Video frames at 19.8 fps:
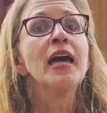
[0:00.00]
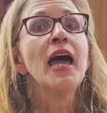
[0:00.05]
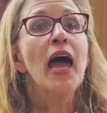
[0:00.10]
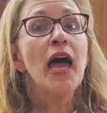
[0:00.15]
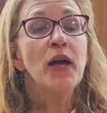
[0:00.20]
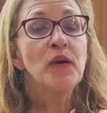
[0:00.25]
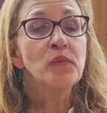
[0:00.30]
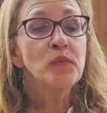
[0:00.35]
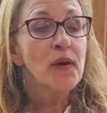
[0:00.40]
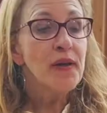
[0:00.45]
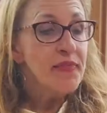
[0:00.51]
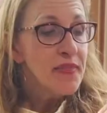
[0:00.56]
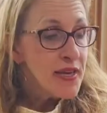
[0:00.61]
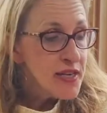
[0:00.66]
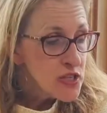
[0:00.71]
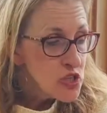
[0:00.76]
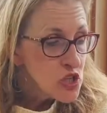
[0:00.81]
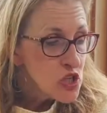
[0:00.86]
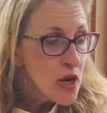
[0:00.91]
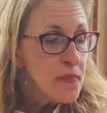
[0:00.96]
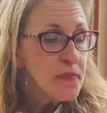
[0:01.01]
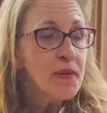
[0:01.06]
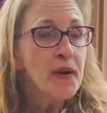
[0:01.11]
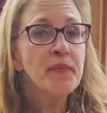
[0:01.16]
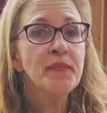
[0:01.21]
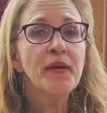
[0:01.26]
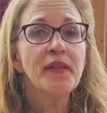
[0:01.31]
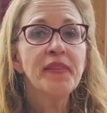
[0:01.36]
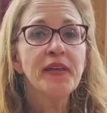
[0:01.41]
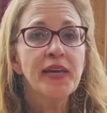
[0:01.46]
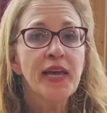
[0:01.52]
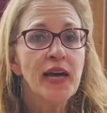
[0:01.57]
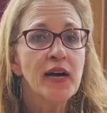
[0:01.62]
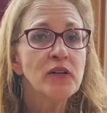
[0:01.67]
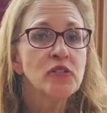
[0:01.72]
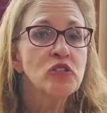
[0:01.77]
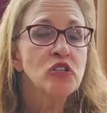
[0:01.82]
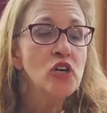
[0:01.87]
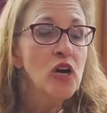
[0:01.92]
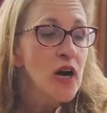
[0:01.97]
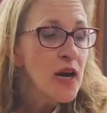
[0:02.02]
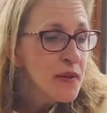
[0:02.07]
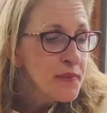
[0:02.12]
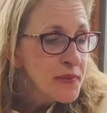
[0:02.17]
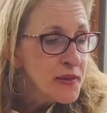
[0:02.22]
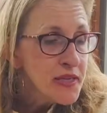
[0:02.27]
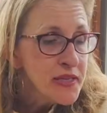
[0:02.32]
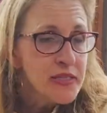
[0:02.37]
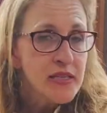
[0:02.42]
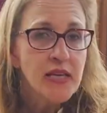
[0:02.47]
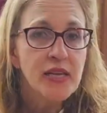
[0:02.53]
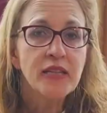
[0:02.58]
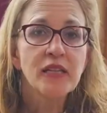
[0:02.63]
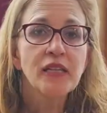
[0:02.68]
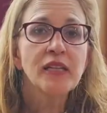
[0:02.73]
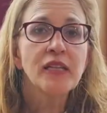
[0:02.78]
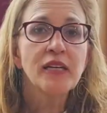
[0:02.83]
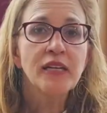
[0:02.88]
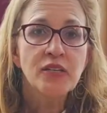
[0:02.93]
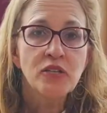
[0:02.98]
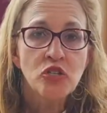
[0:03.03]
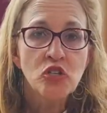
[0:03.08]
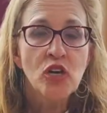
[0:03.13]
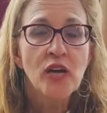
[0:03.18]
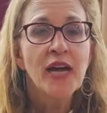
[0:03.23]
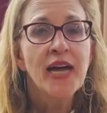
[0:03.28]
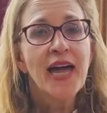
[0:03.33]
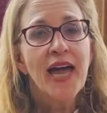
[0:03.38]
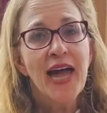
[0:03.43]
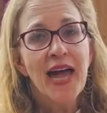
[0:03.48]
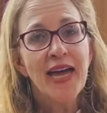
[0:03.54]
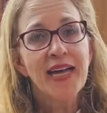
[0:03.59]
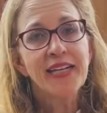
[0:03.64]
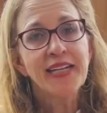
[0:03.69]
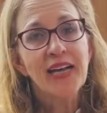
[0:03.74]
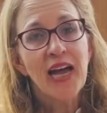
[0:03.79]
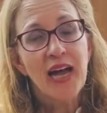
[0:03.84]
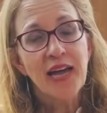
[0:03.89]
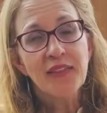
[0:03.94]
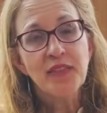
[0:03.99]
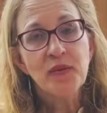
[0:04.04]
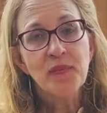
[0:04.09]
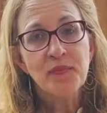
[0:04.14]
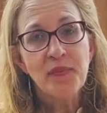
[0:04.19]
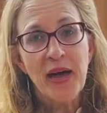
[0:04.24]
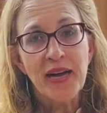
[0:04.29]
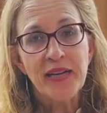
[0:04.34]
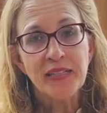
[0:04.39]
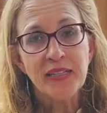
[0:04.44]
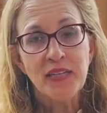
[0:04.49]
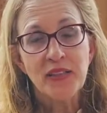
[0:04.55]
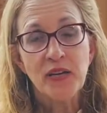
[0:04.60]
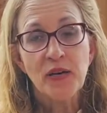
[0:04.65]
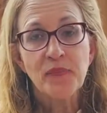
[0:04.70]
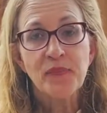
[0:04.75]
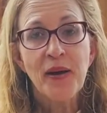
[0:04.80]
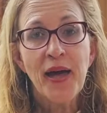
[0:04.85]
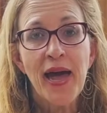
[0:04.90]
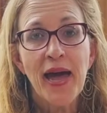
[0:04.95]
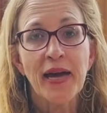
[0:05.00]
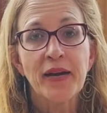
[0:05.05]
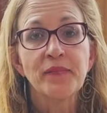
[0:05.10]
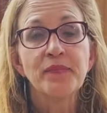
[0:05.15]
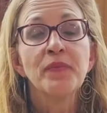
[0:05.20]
and when they jump up on the couch, calmly take the leash and guide them back to their mat.